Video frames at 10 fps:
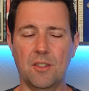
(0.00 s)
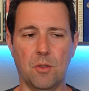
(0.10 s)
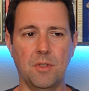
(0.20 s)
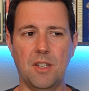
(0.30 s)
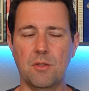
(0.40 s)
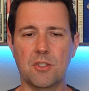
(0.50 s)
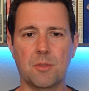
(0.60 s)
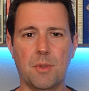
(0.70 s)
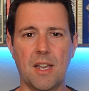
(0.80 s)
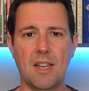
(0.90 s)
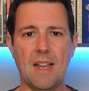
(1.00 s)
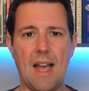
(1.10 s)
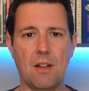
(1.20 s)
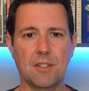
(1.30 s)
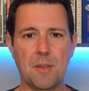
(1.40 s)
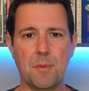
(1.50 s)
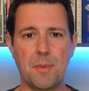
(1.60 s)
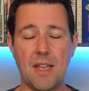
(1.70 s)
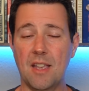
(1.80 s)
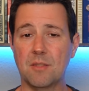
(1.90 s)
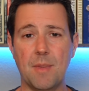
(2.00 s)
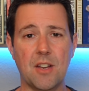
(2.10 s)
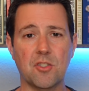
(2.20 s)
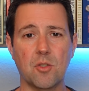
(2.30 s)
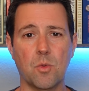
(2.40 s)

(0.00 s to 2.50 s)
Don't need to explain how Tampa Bay has managed